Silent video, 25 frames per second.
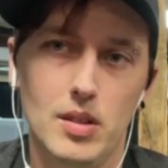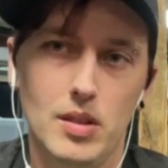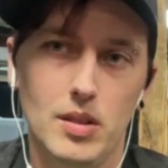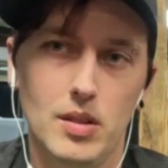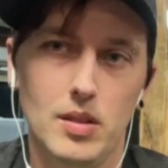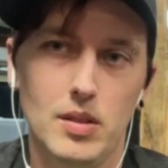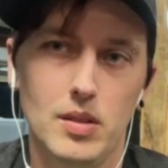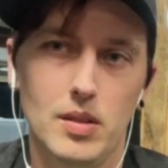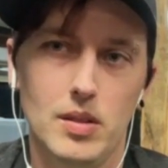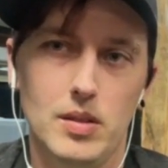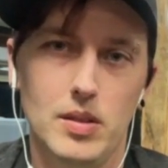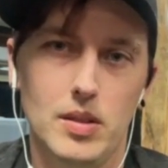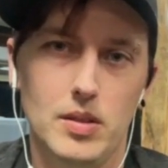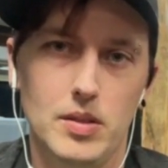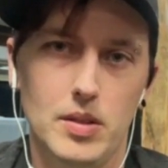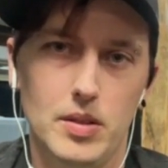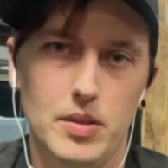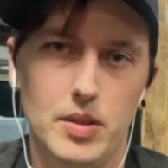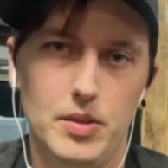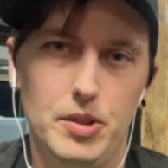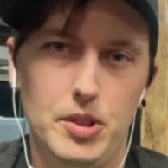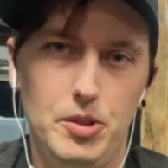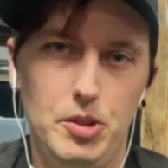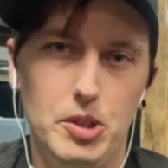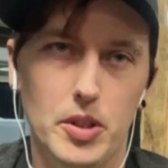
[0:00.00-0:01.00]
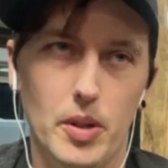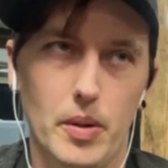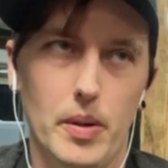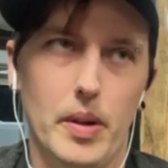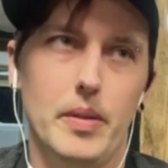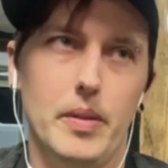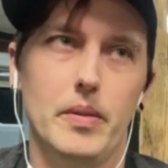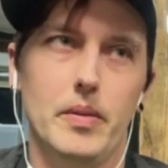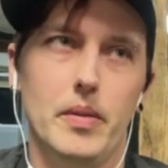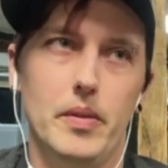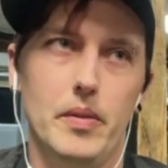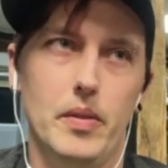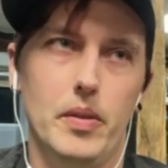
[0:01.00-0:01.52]
Hell yeah! Well, you're doing you are
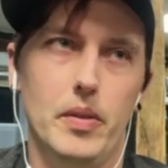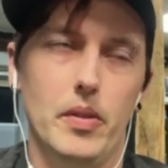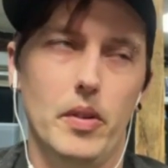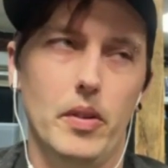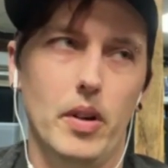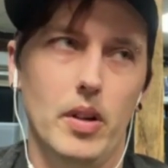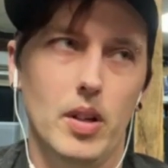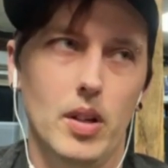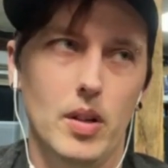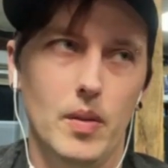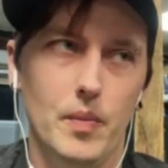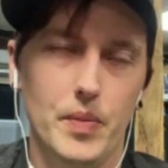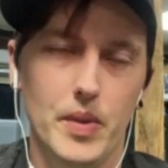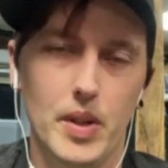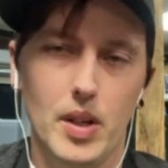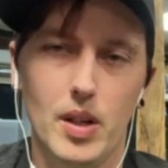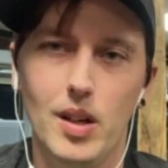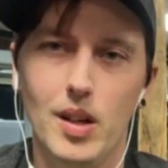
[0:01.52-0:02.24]
doing it right, man.